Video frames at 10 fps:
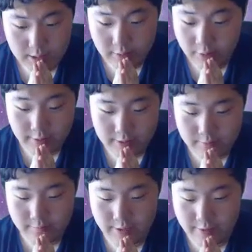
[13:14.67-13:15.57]
Although
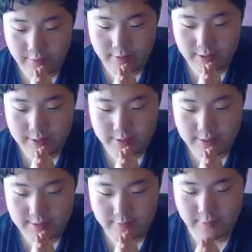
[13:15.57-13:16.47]
it's very unlikely,
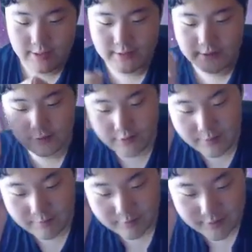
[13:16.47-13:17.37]
this is grassy
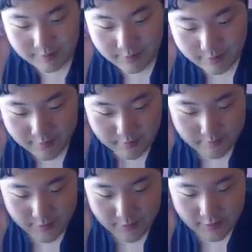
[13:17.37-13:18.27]
terrain boosted Bloom
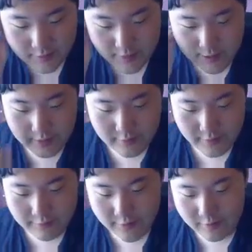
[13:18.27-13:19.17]
Doom. I do
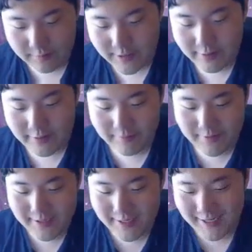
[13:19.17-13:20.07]
have Rindo Berry,
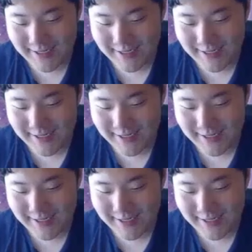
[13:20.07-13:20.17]
but